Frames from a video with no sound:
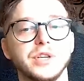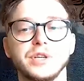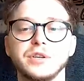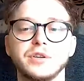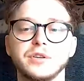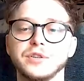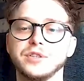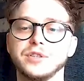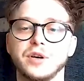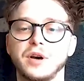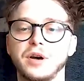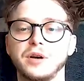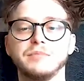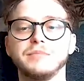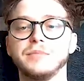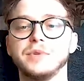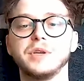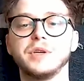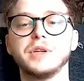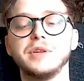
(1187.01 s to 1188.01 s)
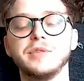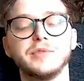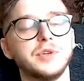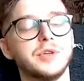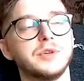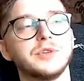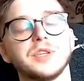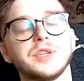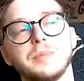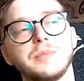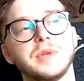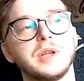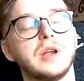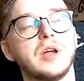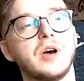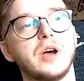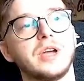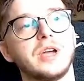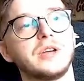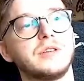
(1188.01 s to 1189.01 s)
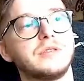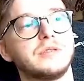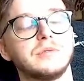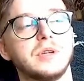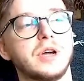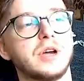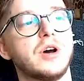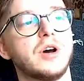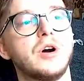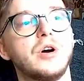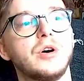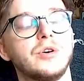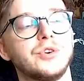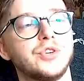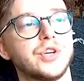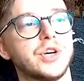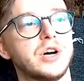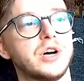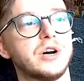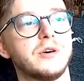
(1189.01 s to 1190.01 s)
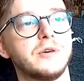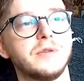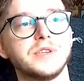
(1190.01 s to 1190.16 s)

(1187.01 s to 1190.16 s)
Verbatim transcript: You can start, you can even use something like, like a Hotjar.